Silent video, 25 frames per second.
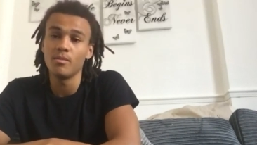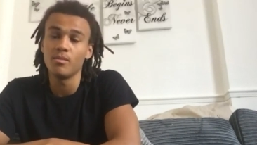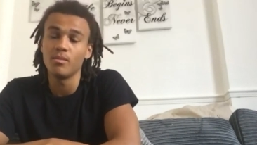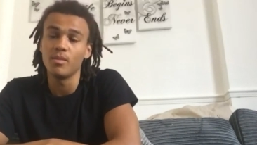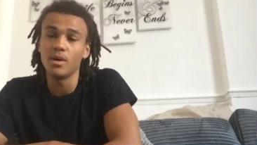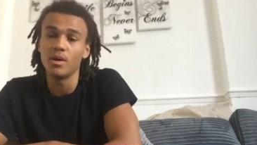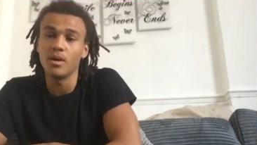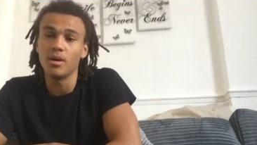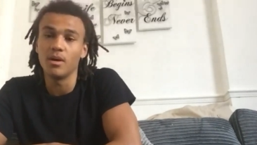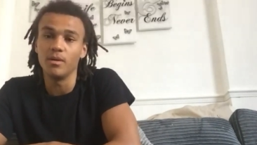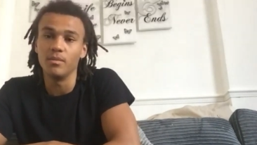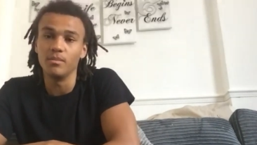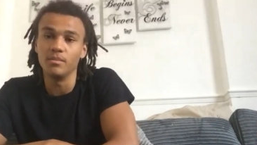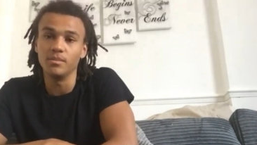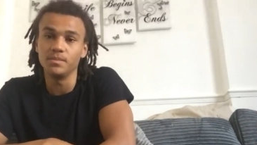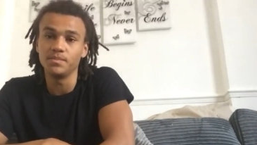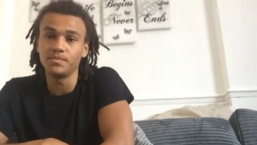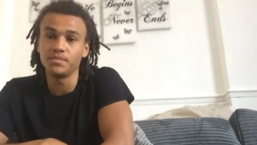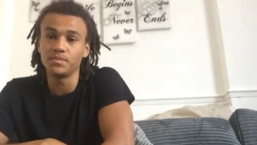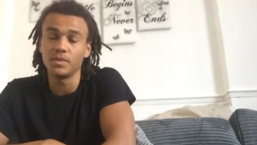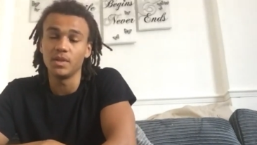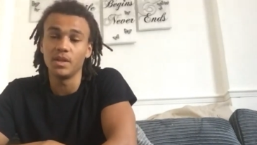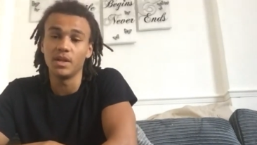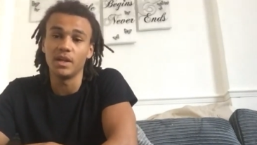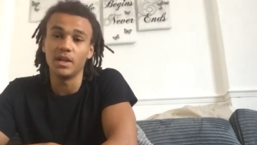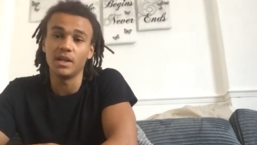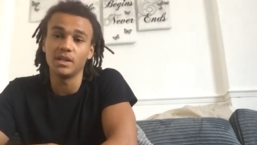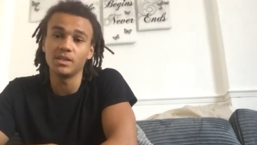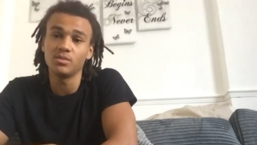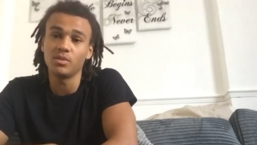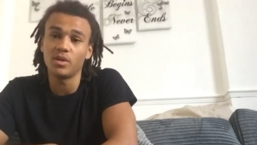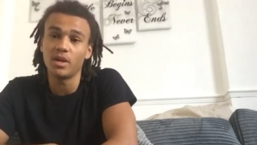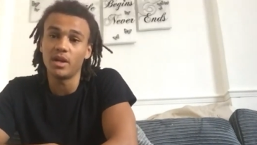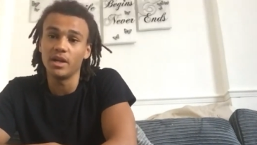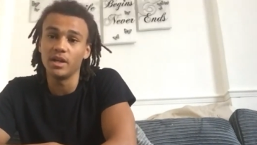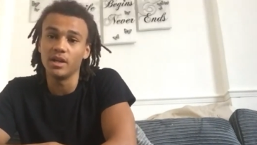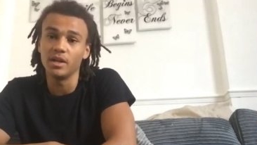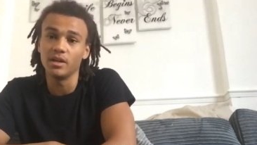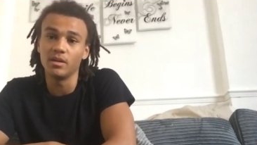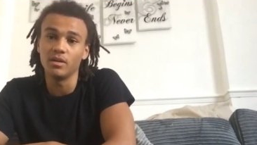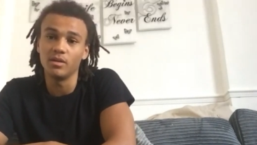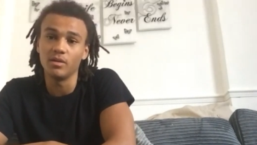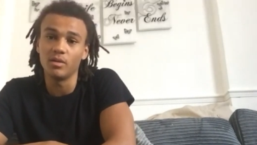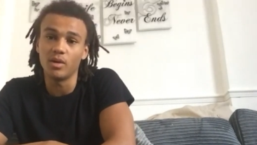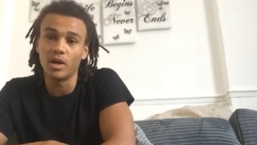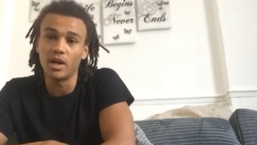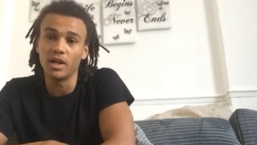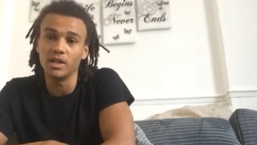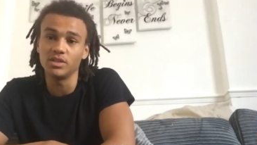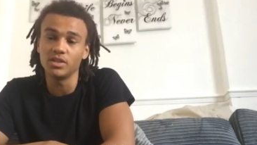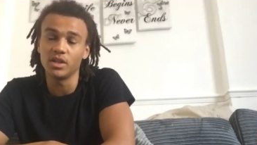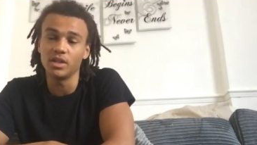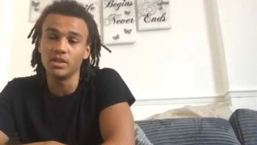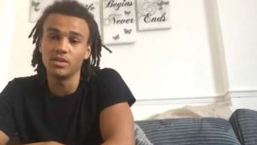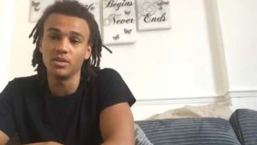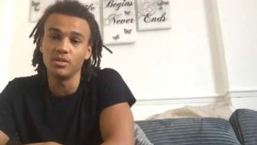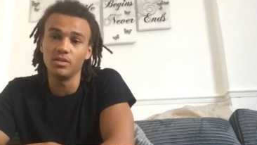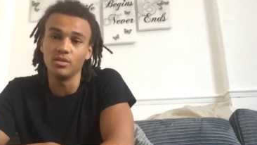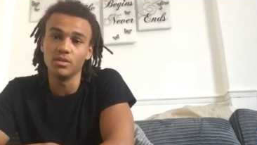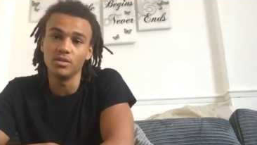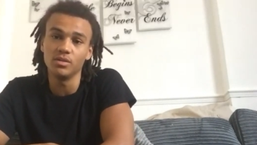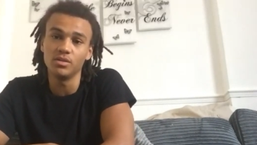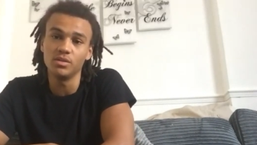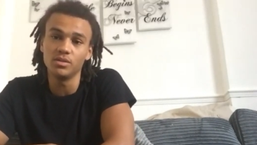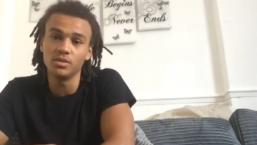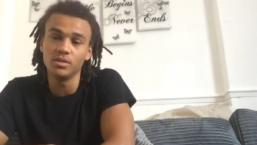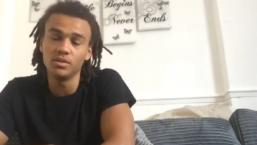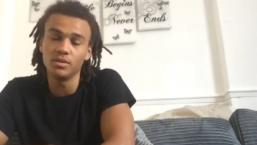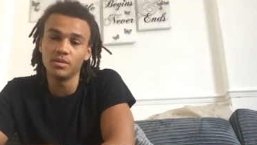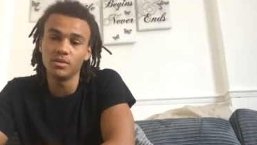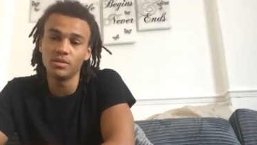But yeah, that's what I try to use.